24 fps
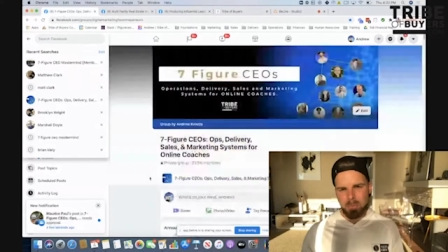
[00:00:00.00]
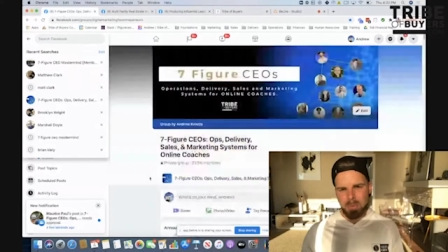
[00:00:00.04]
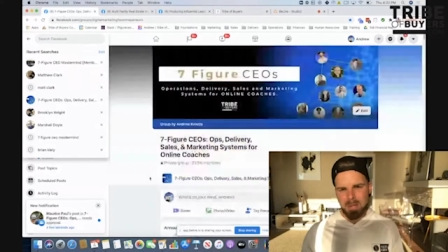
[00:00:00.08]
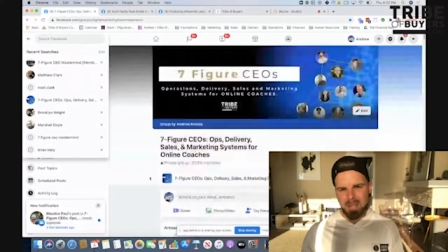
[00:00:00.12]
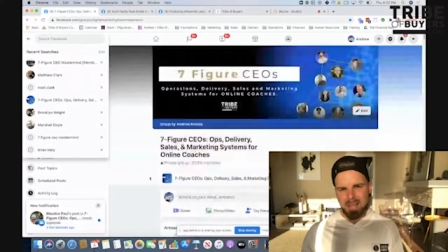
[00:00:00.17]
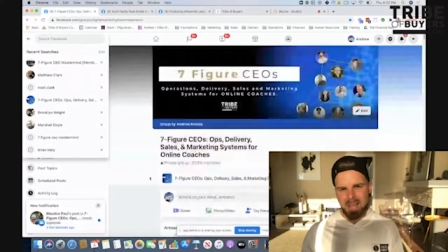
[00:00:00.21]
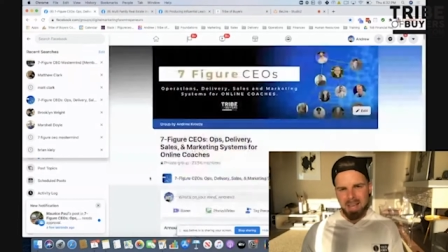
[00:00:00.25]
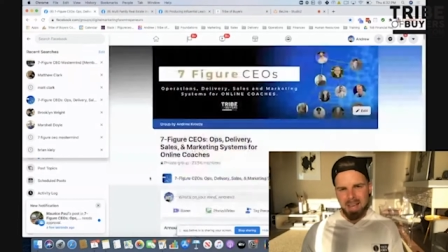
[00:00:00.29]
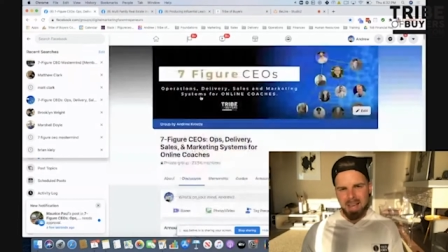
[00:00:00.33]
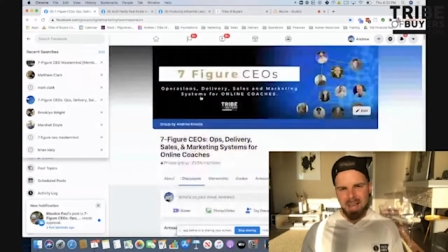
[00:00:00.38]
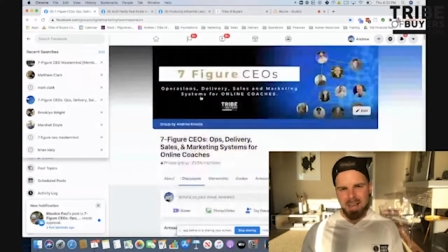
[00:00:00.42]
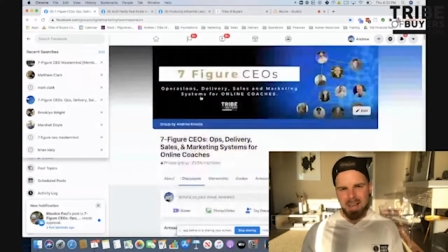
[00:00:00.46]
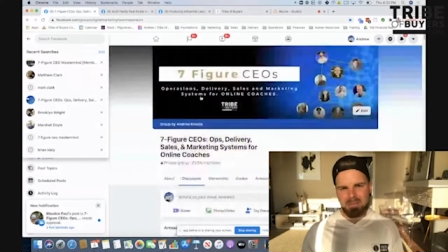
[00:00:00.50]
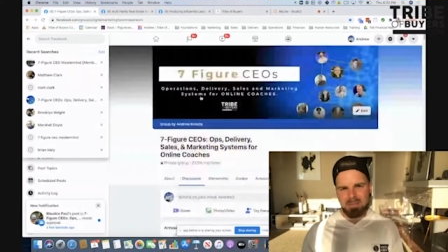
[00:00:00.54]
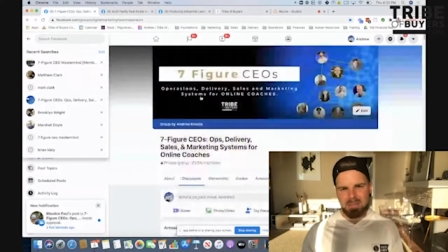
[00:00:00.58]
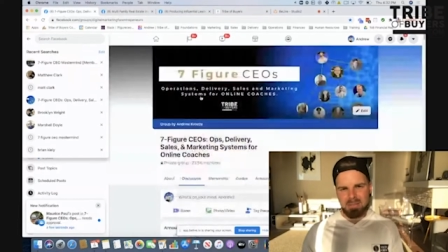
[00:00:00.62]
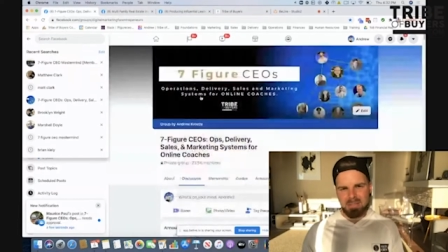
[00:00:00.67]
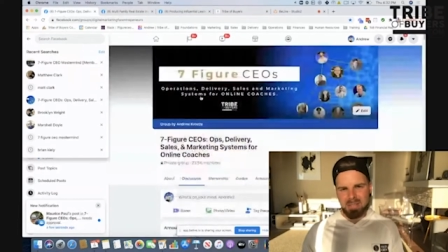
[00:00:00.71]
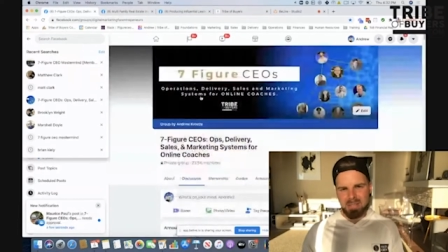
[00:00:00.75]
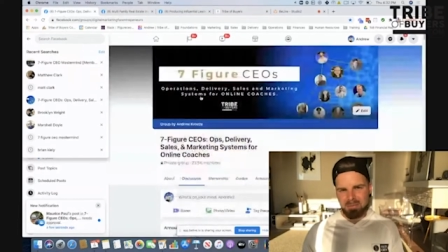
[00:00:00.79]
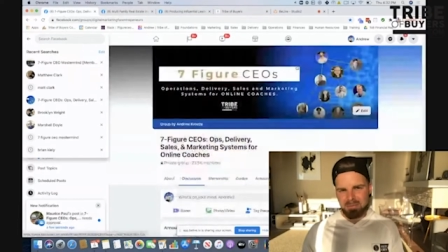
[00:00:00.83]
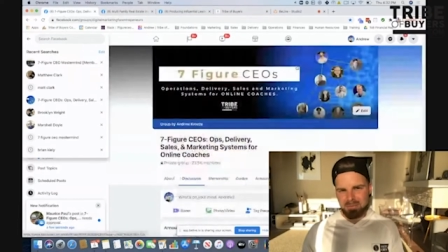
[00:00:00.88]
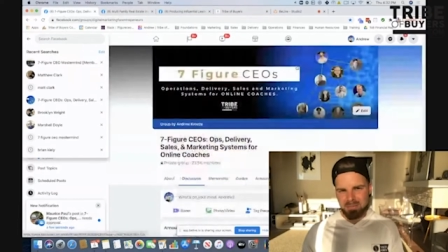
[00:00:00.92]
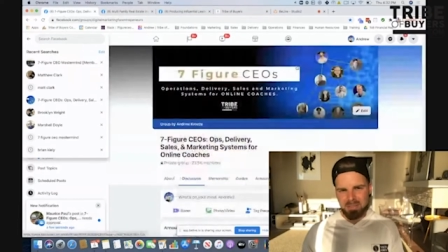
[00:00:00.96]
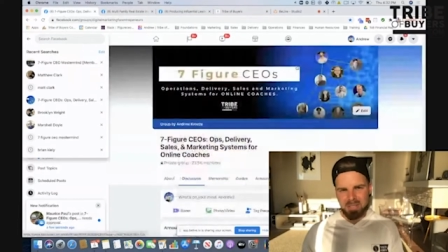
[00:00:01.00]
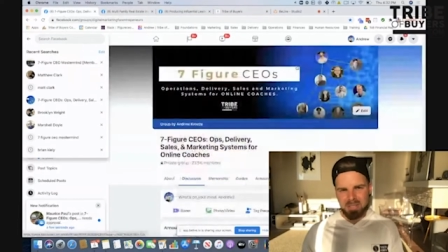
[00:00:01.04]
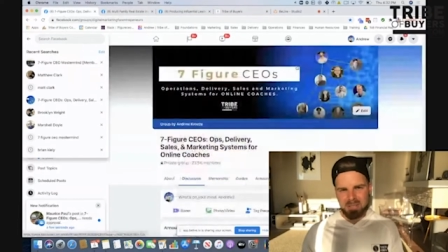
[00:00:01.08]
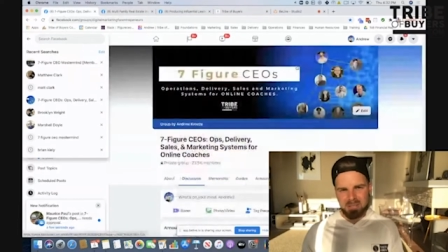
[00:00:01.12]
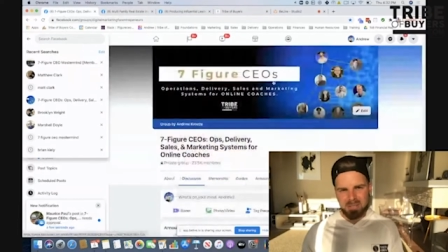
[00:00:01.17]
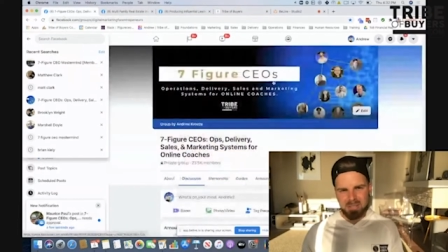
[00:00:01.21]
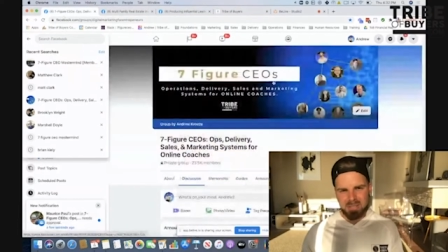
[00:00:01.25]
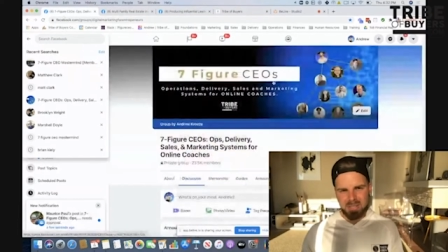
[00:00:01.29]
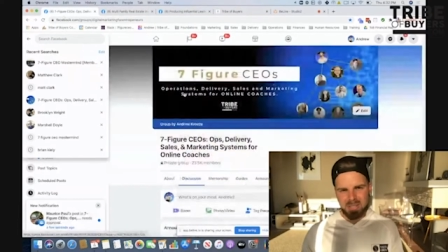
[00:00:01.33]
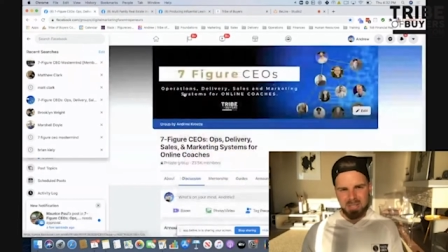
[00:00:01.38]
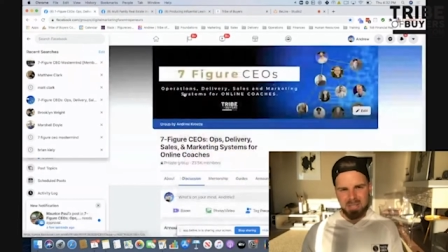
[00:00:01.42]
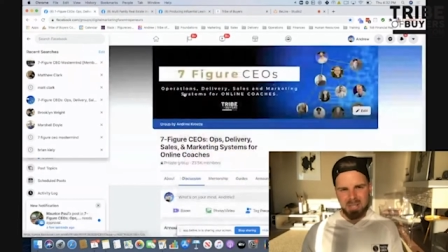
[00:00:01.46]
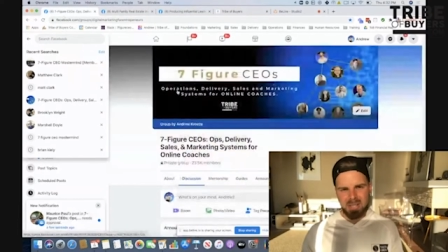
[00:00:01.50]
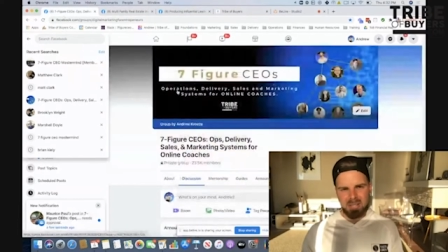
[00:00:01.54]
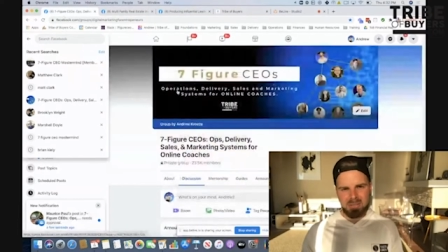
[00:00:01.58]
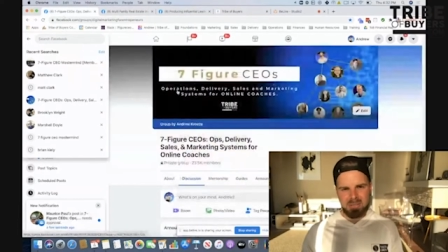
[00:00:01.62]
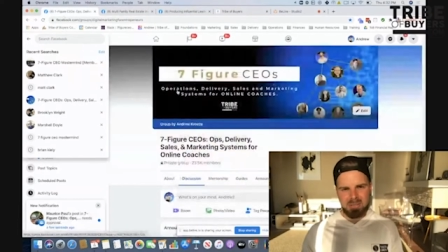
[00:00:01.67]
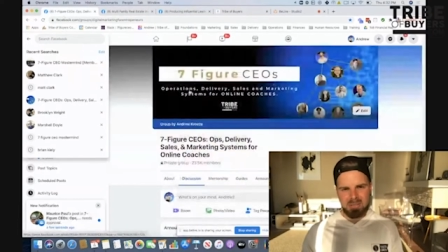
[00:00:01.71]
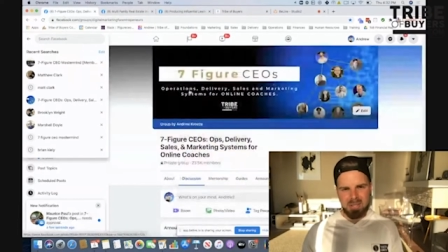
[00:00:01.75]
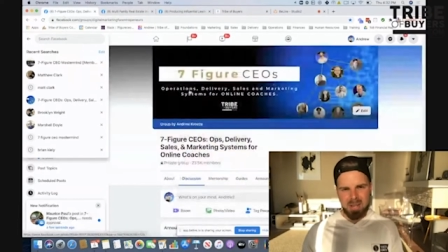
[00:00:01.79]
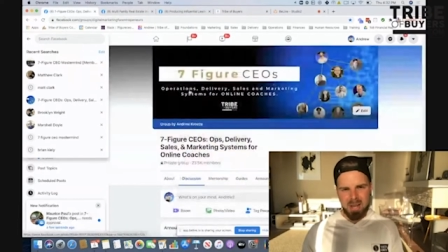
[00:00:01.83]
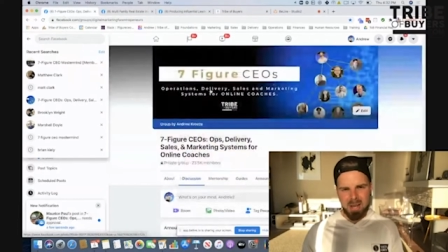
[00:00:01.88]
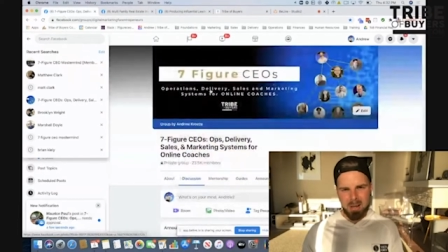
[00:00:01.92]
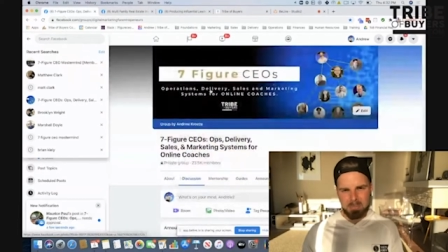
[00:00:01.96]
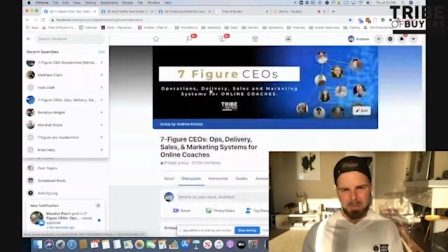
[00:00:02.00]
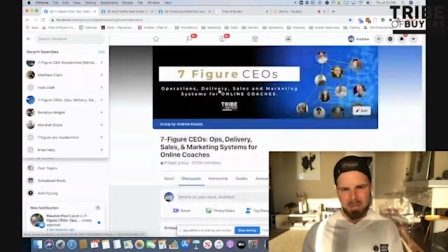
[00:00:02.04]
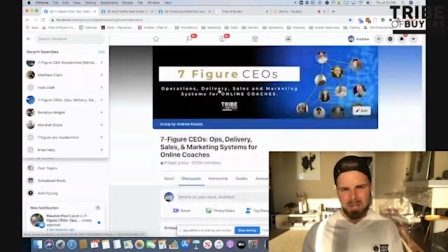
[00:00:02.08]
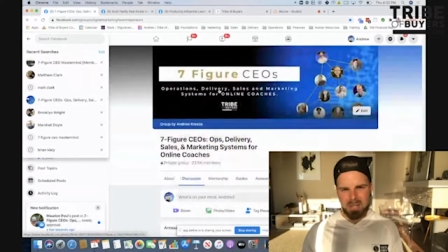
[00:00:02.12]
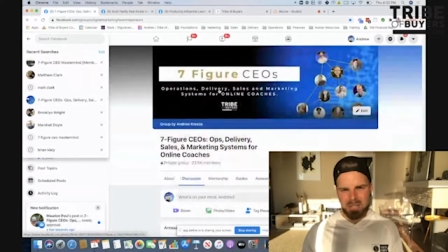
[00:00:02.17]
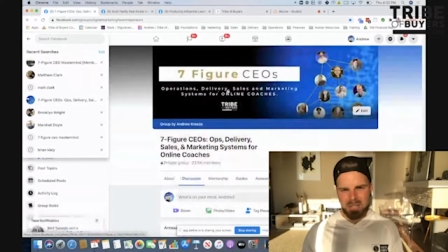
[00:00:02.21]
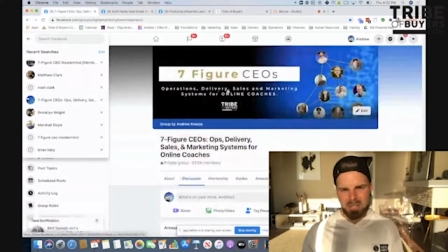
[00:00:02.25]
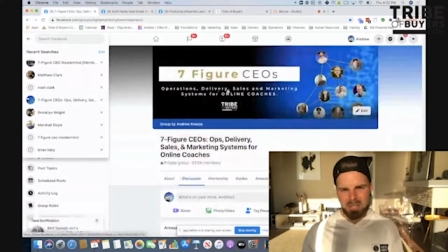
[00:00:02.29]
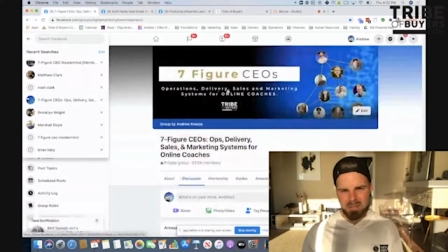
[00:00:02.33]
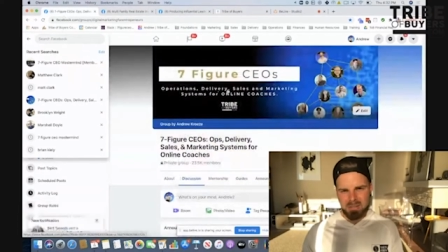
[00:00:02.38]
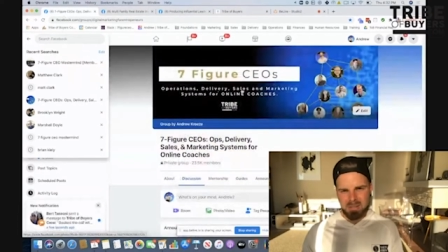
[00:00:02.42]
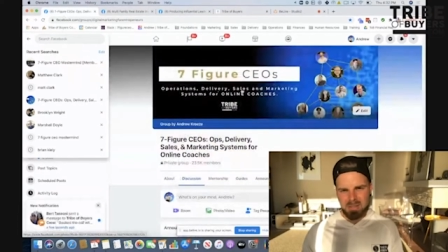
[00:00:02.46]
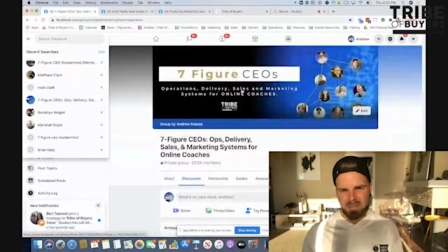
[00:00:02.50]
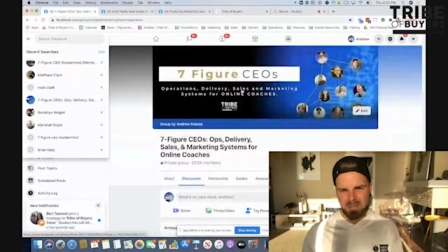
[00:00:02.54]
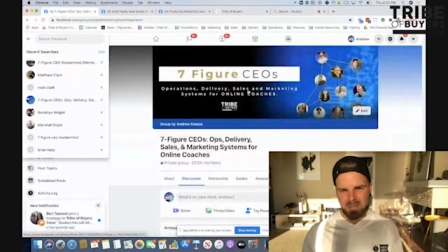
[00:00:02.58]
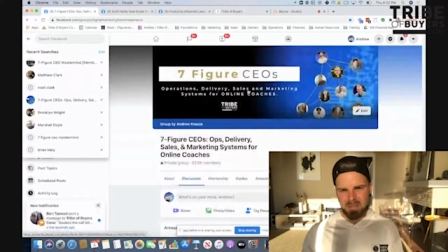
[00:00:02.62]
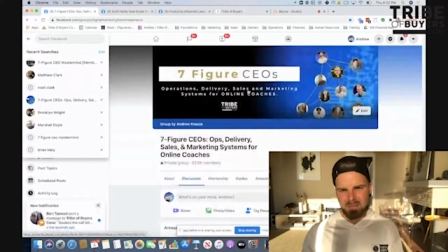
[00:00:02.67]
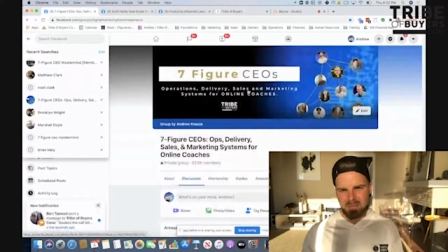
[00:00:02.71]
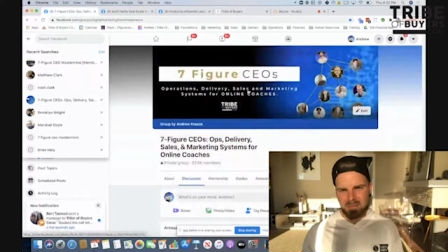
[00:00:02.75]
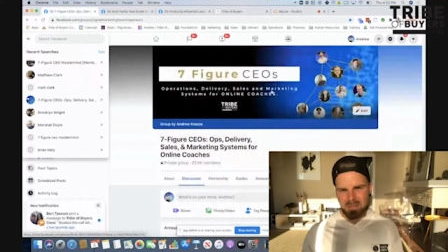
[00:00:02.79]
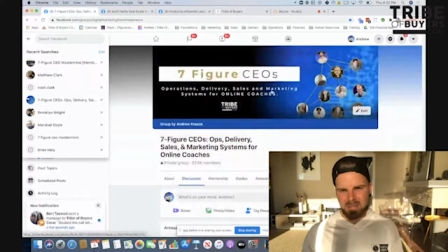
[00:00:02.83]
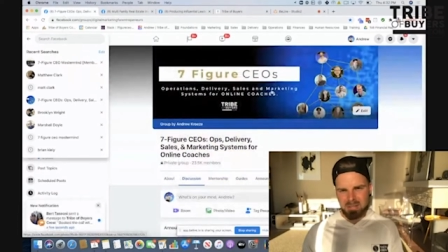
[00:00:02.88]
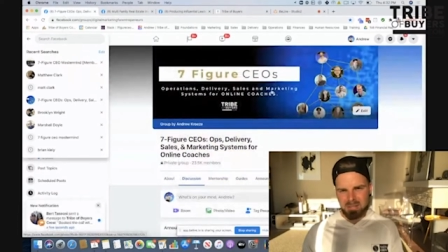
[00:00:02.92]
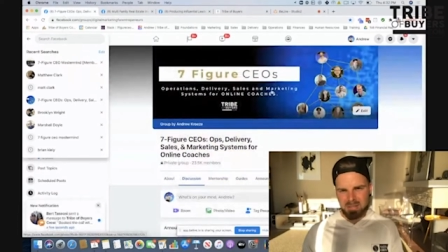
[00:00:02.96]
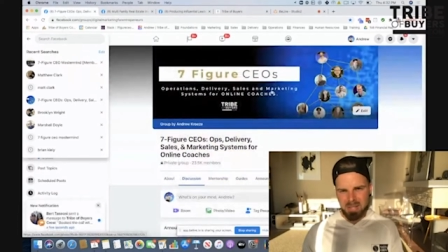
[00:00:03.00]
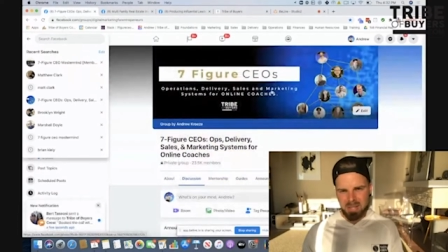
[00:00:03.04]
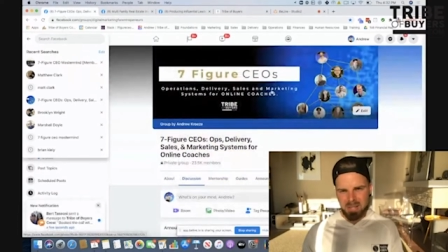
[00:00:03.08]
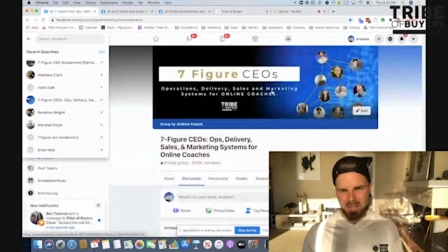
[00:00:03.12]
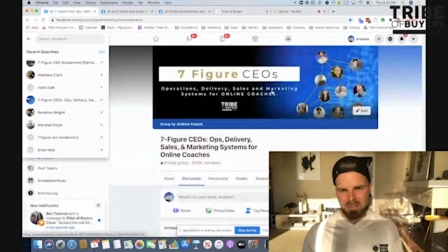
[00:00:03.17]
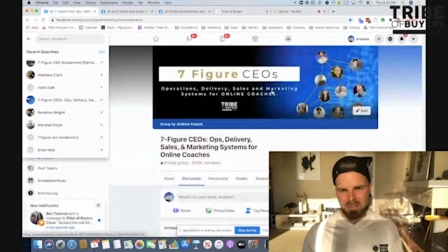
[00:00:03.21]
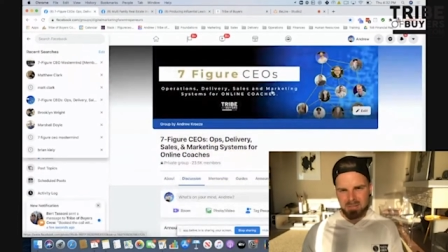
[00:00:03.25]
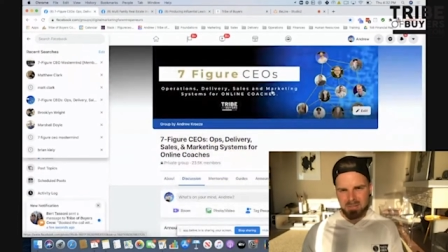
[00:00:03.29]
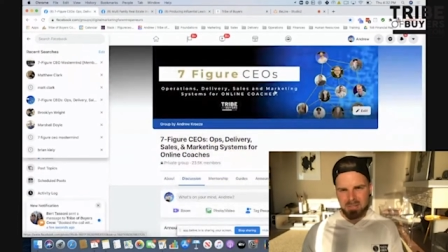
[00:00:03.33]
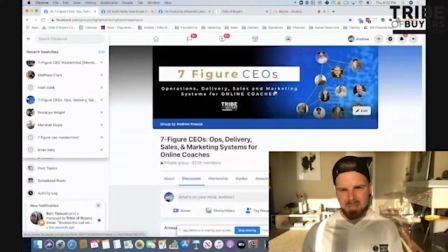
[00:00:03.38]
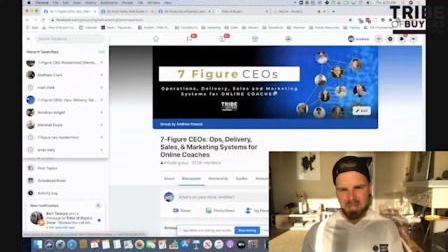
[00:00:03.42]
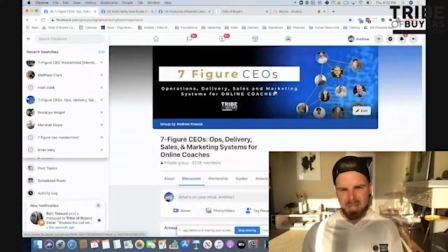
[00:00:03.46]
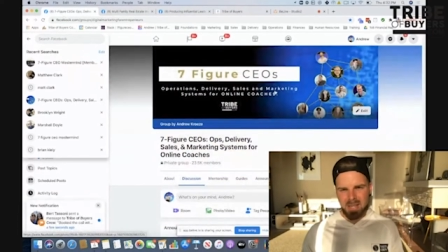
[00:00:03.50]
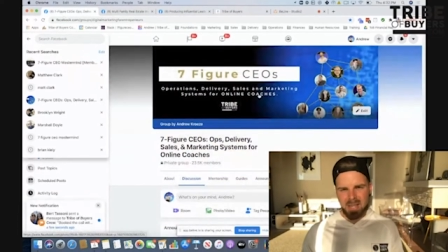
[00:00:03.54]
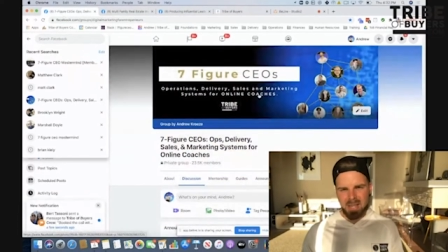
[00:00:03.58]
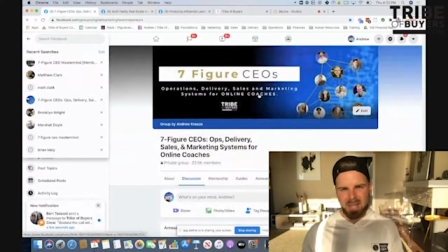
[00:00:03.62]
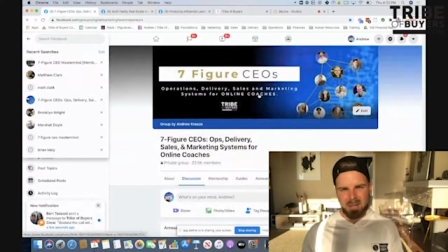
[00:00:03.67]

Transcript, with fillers: we have seven figure CEOs, operations, delivery, sales,